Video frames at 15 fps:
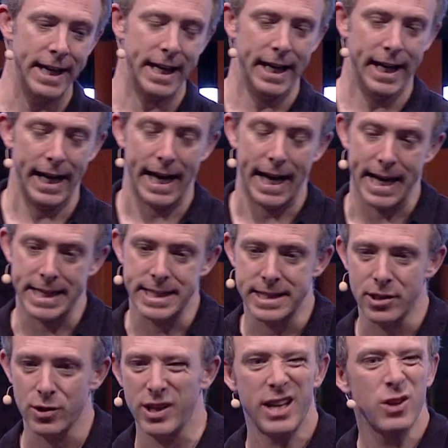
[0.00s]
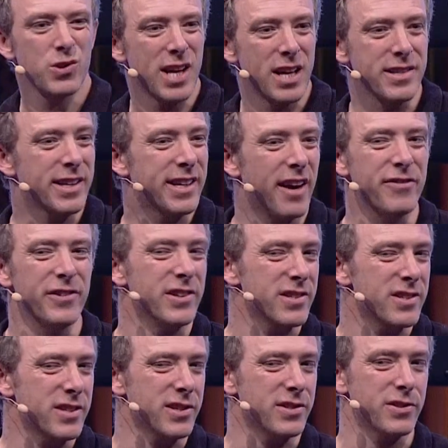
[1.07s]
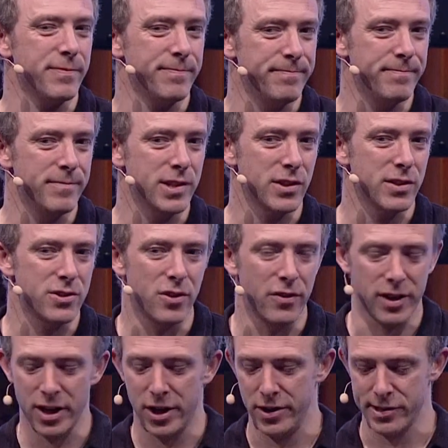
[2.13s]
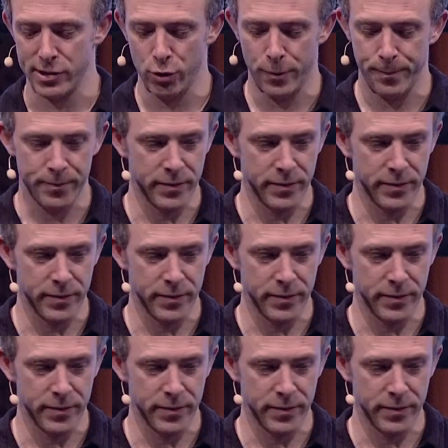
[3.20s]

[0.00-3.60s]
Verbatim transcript: And it also has a governance system, so it's not the code is law.